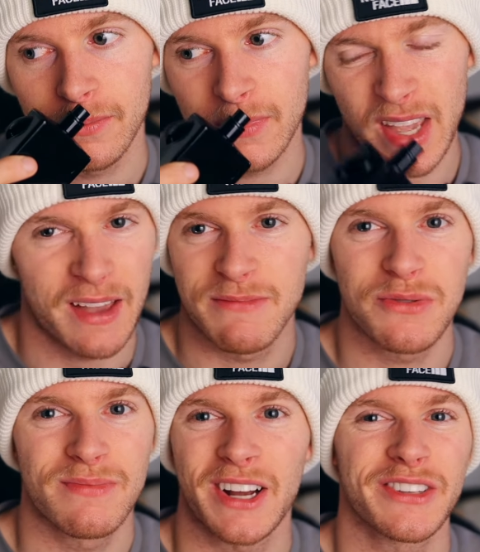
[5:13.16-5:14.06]
yeah,
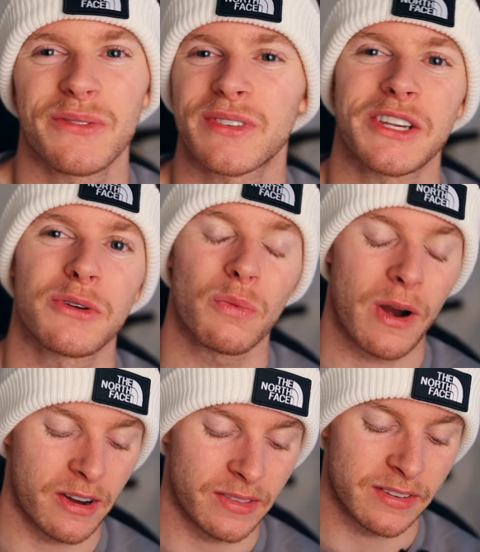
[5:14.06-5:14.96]
you. I don't think you could
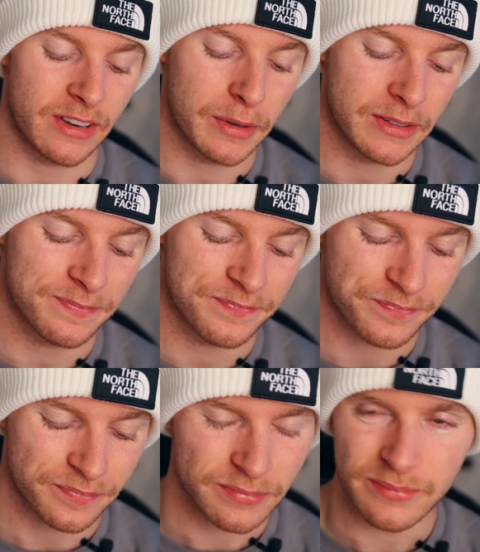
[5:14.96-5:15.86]
wear it in the summer.
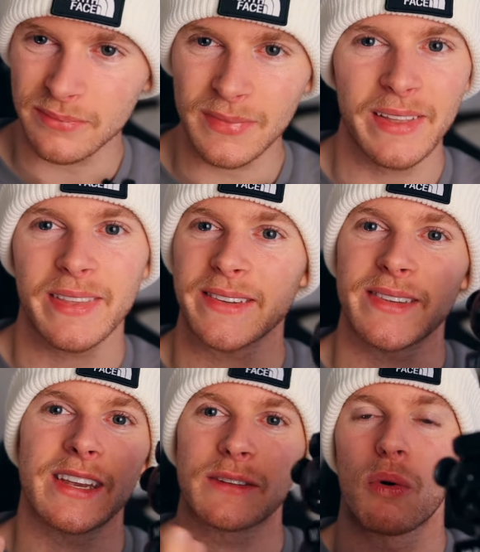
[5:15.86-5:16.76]
This
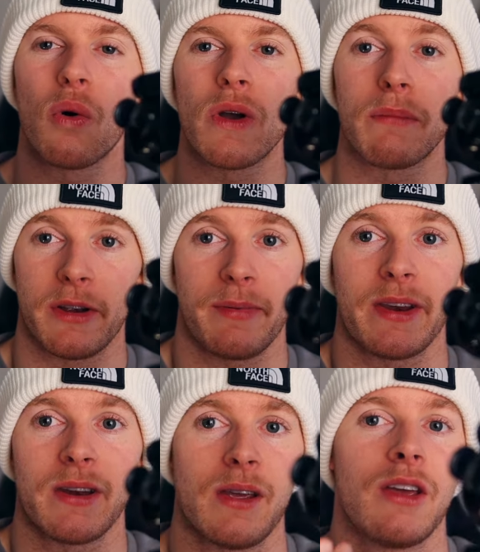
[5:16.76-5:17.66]
thing is more, in my
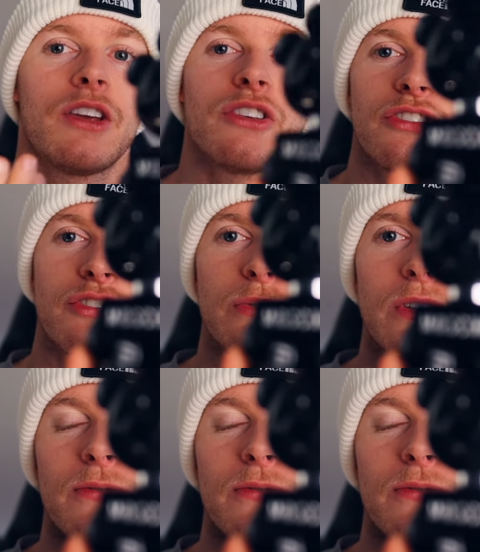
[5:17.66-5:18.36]
opinion, suited